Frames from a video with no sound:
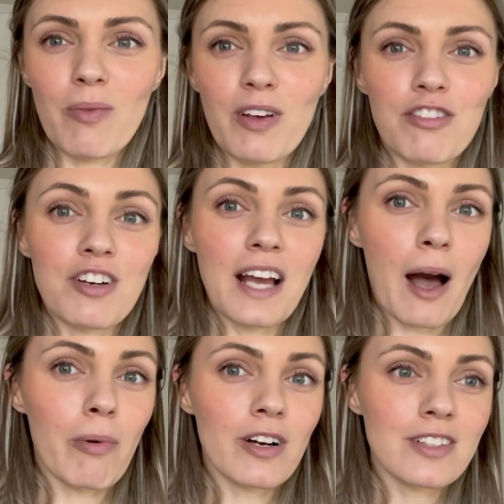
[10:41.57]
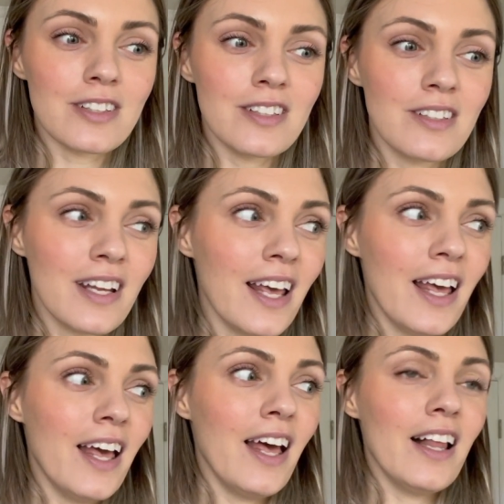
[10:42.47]
But if you're a cat person,
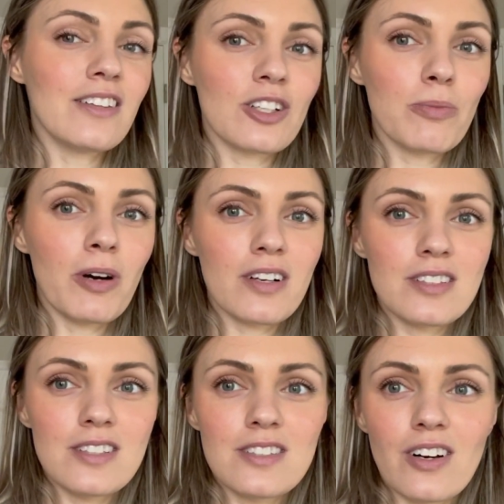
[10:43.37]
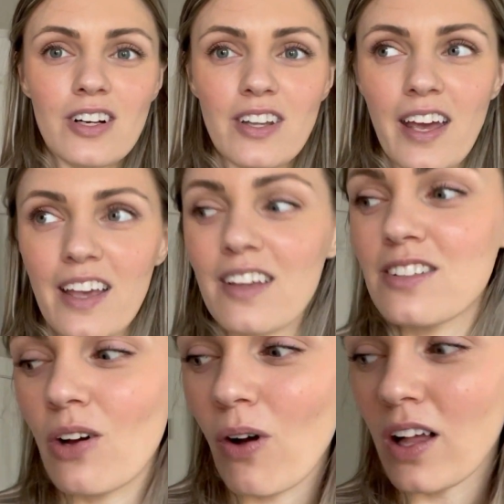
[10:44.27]
litter boxes are like
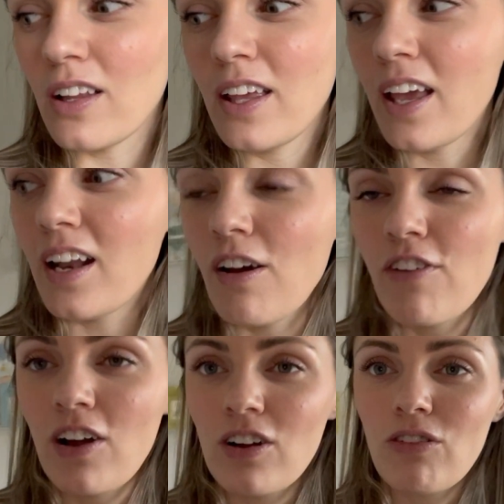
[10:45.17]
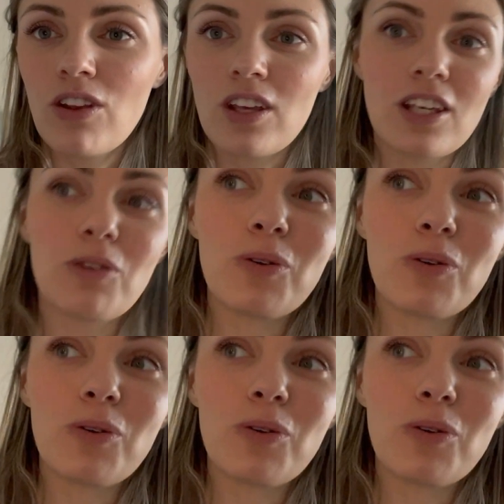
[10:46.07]
so ugly. And I found a really cute